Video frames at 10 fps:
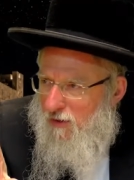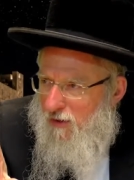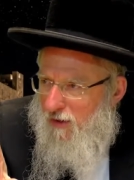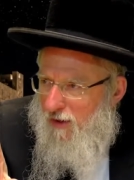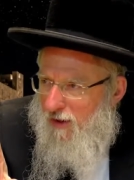
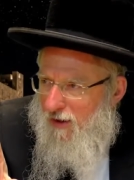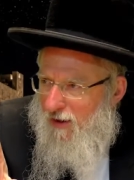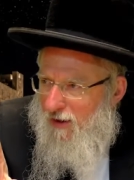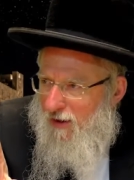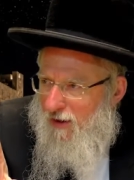A burning
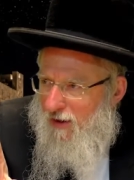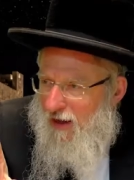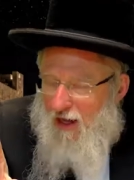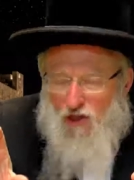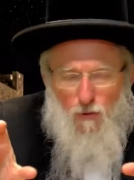bush.
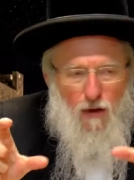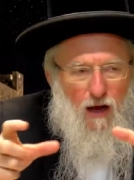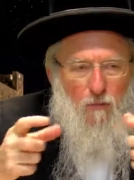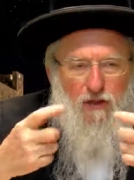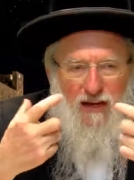No,
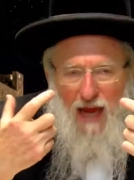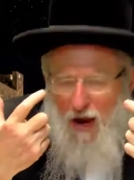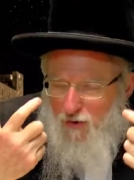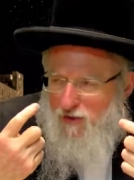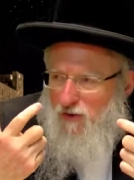but their
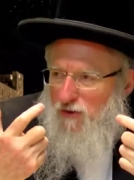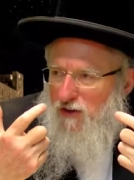character,